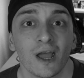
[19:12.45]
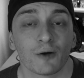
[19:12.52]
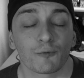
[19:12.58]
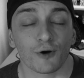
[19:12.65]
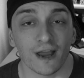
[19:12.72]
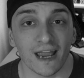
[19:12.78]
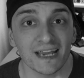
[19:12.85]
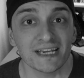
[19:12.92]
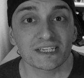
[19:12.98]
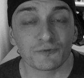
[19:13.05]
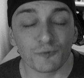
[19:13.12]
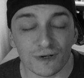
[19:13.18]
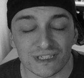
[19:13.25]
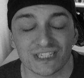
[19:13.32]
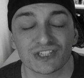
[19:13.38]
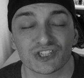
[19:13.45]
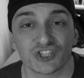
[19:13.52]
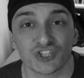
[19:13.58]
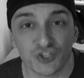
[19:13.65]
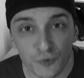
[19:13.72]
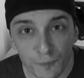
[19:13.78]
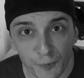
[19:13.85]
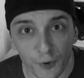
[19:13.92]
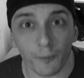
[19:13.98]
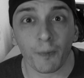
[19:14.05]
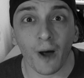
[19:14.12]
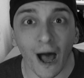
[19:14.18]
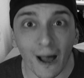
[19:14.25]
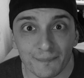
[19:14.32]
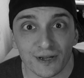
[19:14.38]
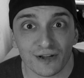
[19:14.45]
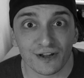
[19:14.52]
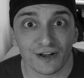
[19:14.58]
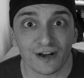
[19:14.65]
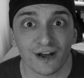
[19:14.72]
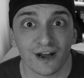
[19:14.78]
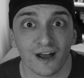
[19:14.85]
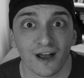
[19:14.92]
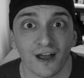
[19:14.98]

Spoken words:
where Ace wasn't super popular?